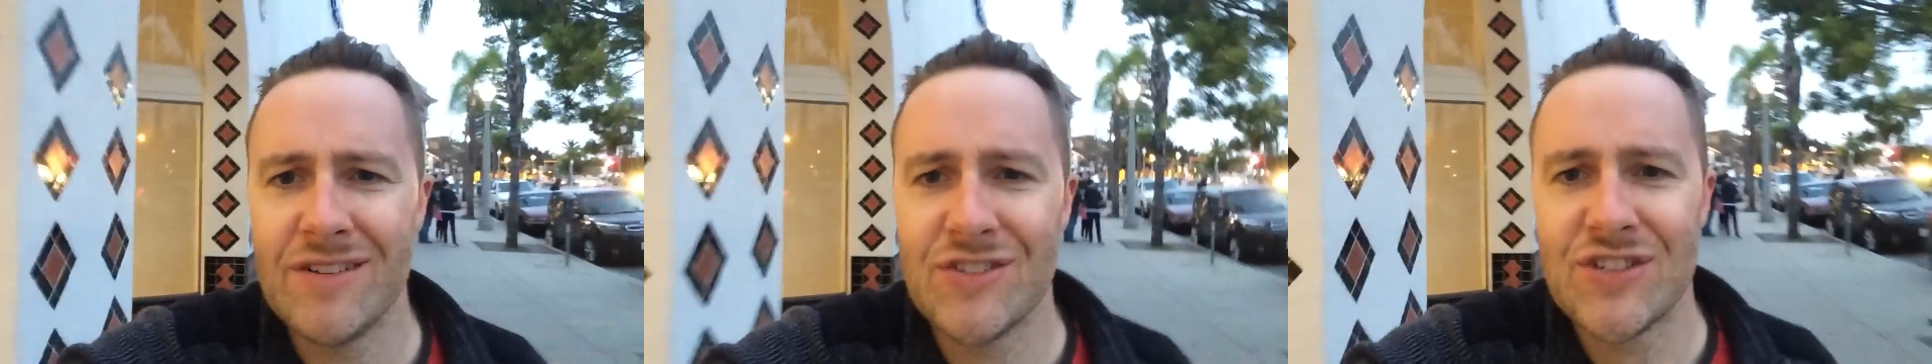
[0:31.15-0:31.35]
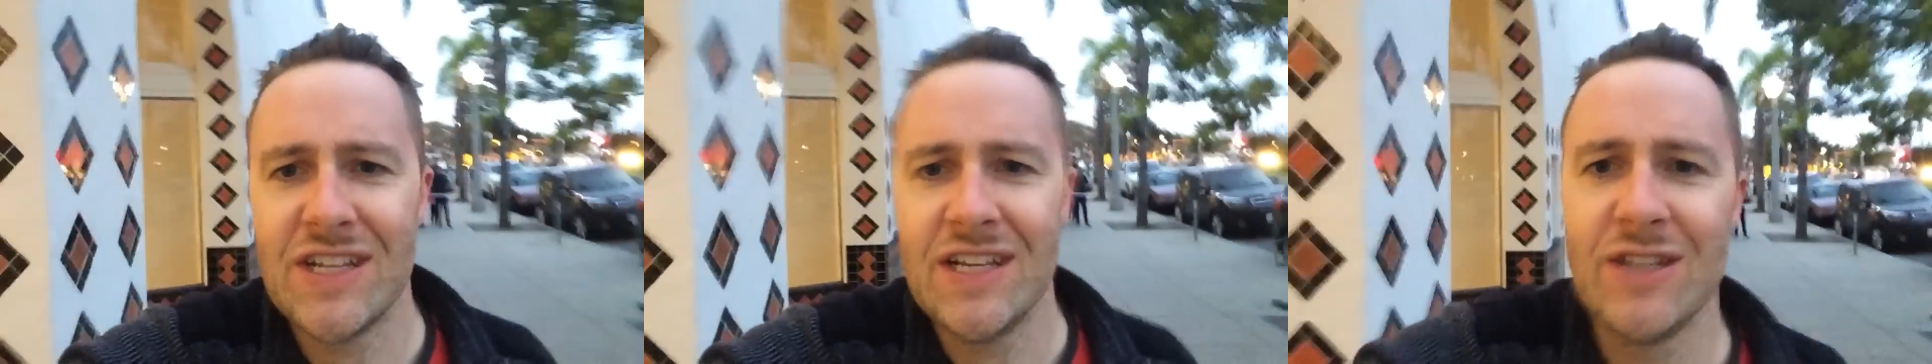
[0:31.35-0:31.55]
a
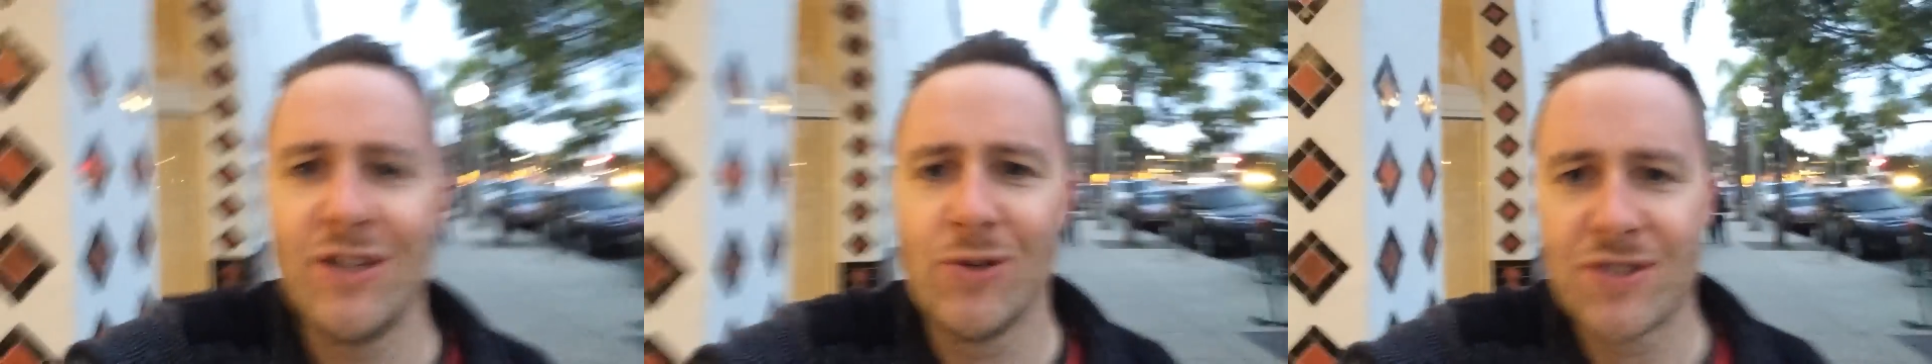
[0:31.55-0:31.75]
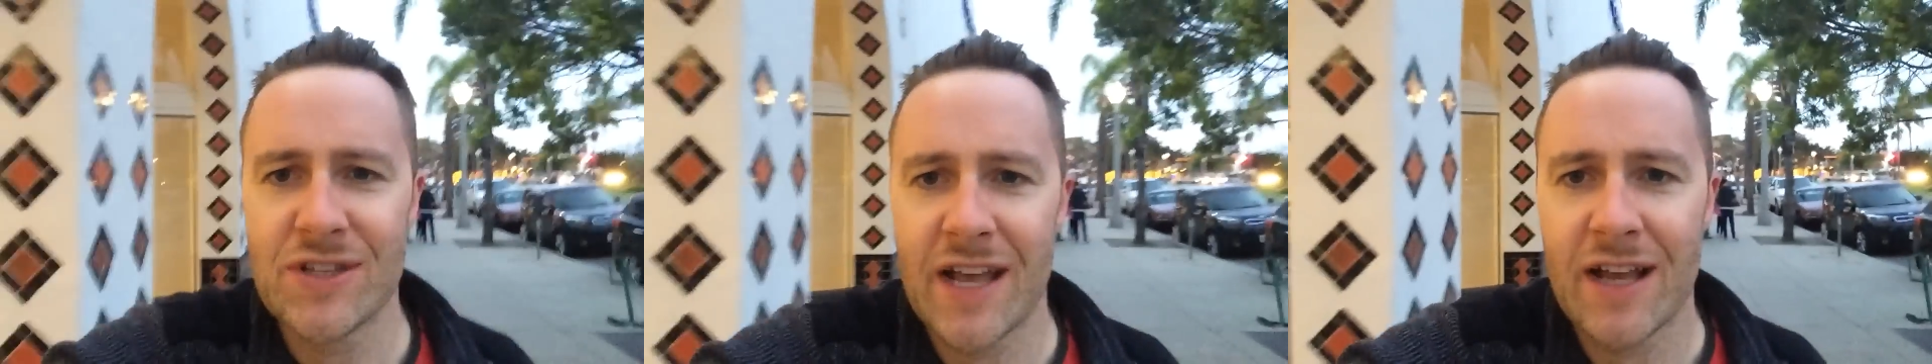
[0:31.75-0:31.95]
scene
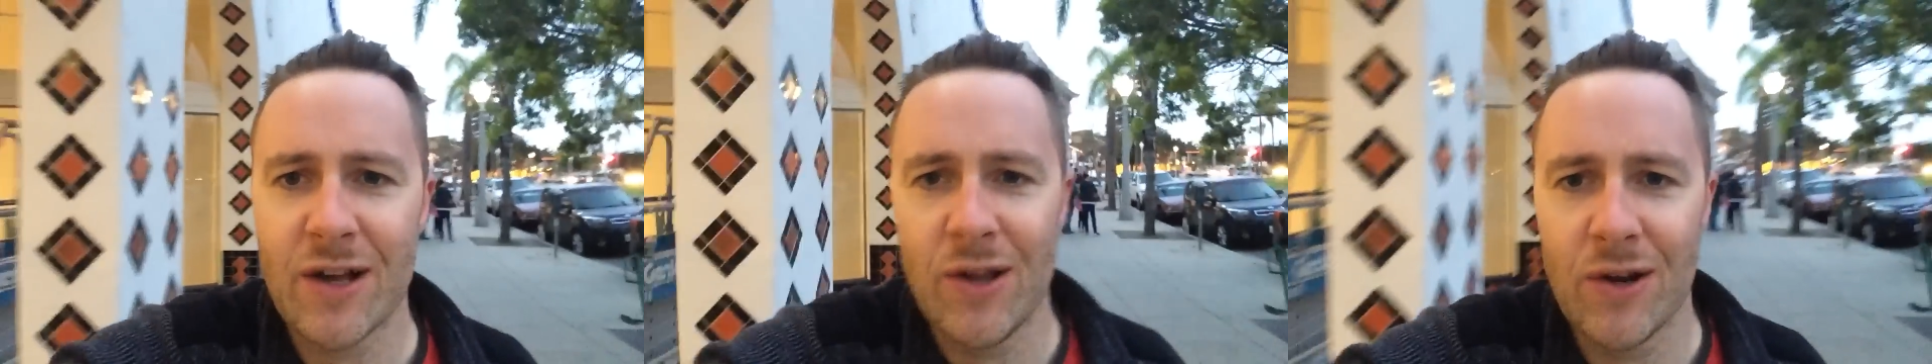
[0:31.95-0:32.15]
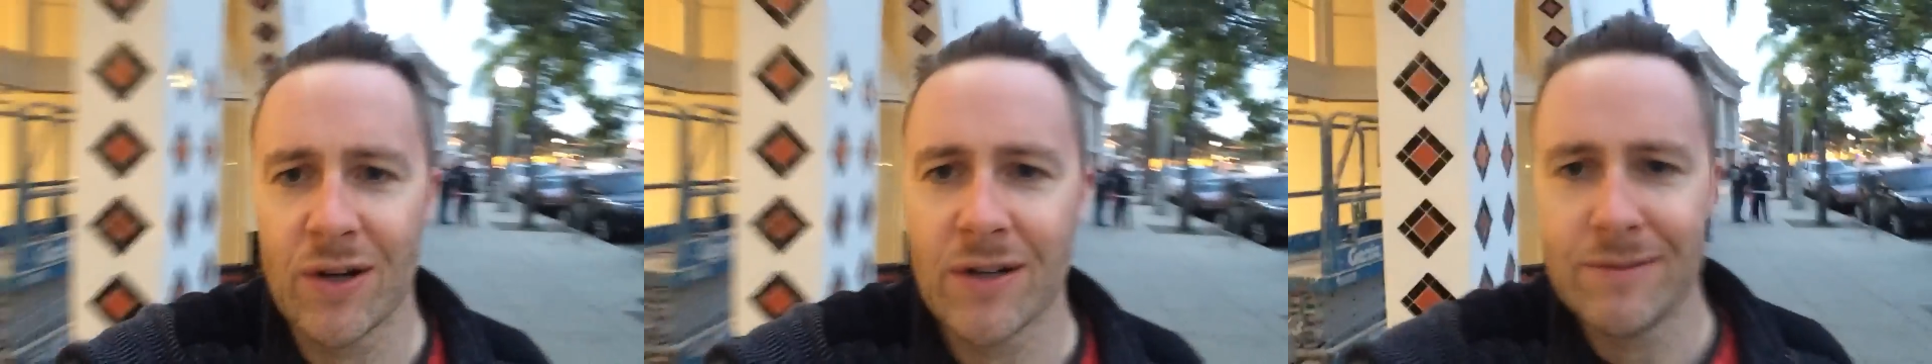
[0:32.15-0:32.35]
using that
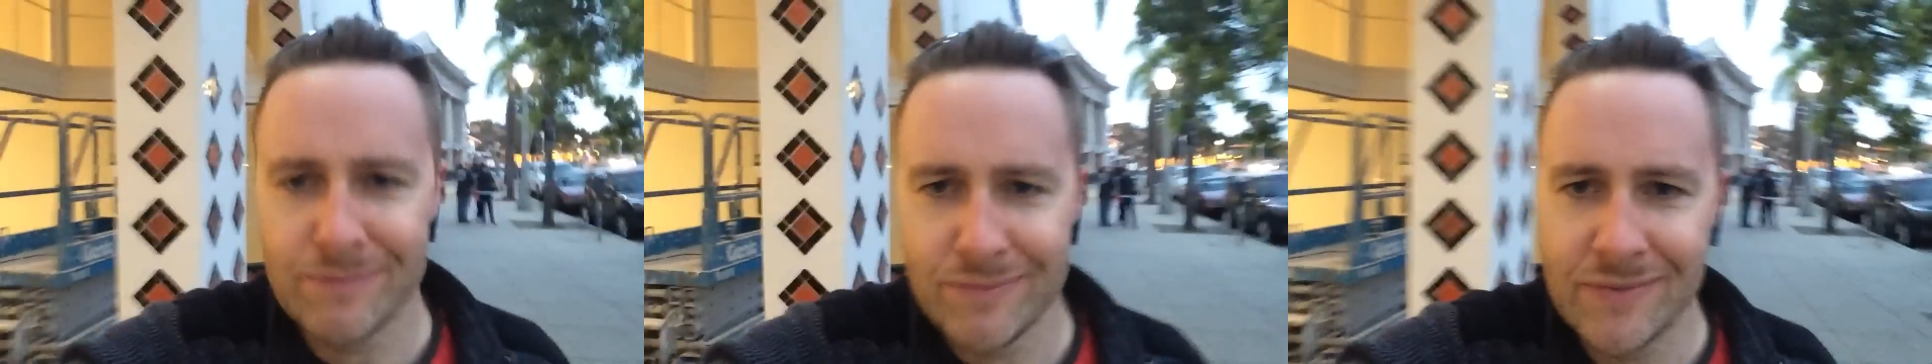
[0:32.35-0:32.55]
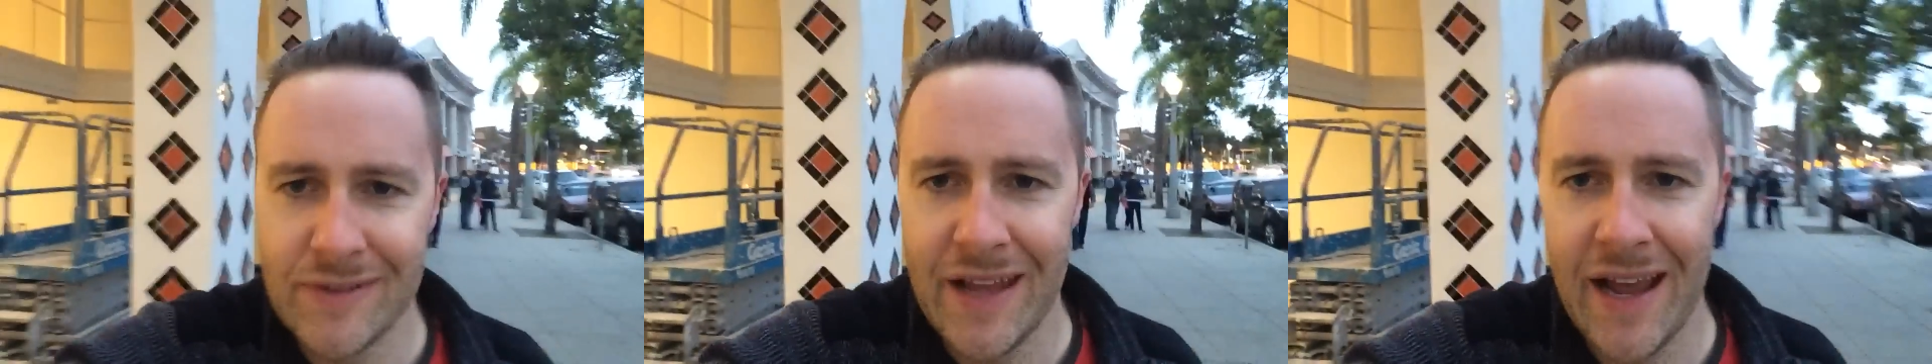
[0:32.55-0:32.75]
color
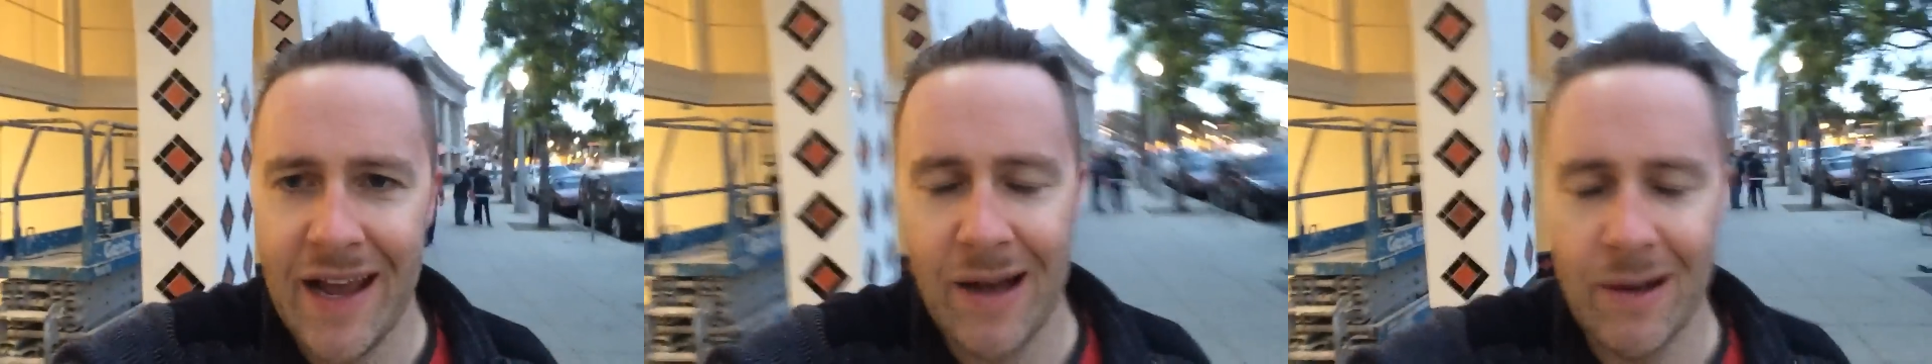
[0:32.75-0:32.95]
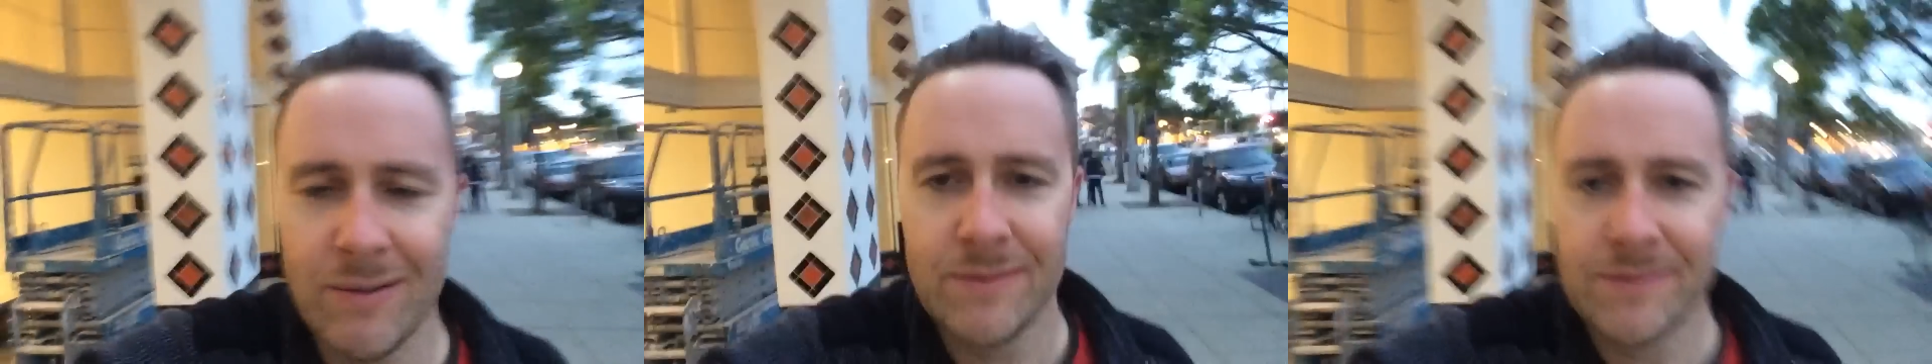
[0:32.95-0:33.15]

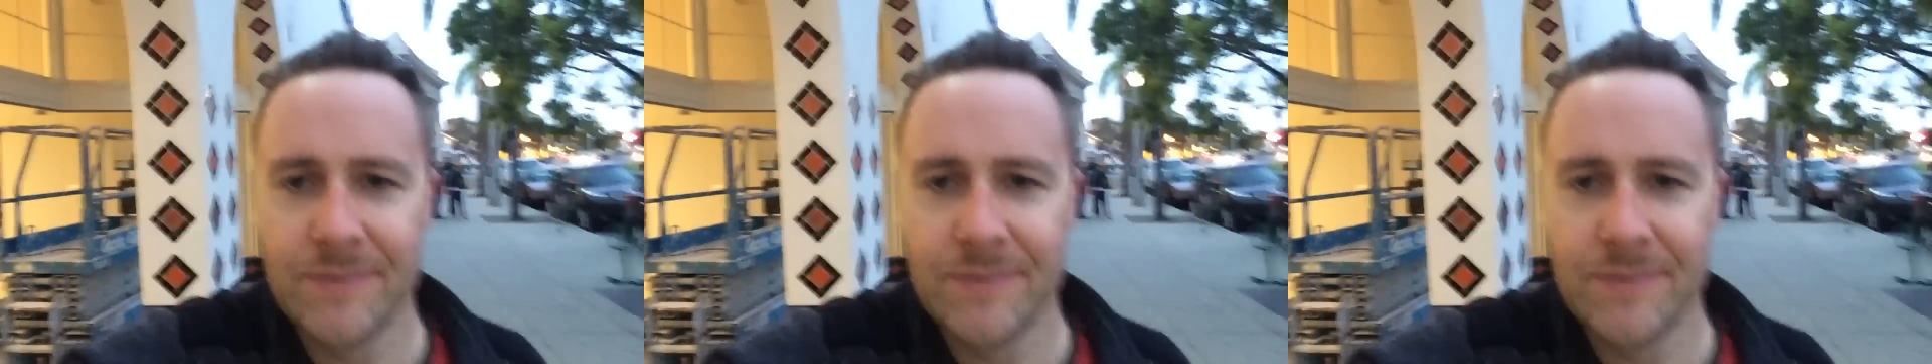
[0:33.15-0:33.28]
now.